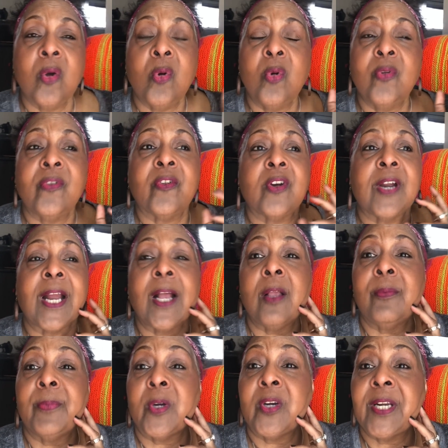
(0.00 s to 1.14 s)
over
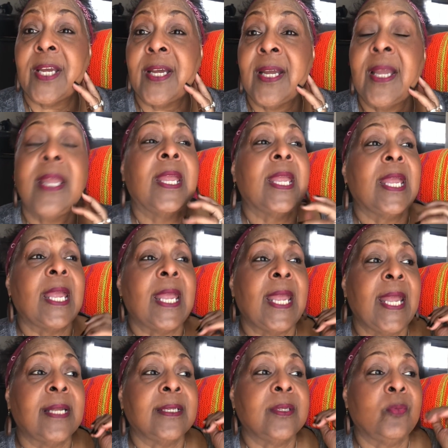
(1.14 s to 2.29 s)
Alberta
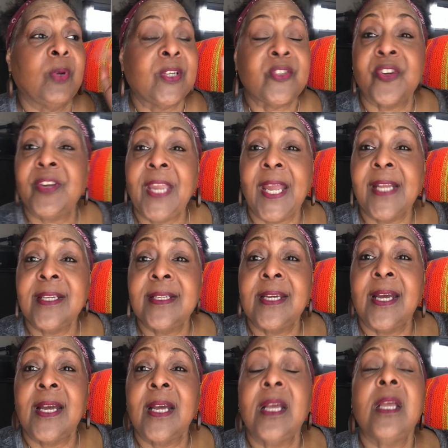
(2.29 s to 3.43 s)
and Western
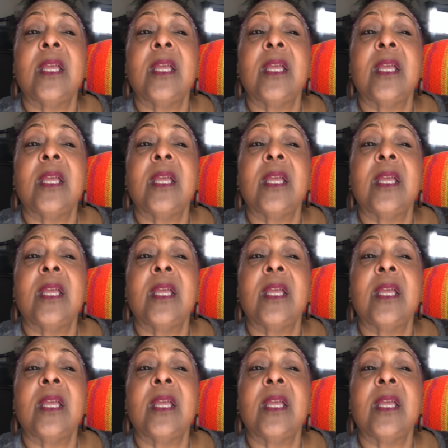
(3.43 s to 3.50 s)
Canada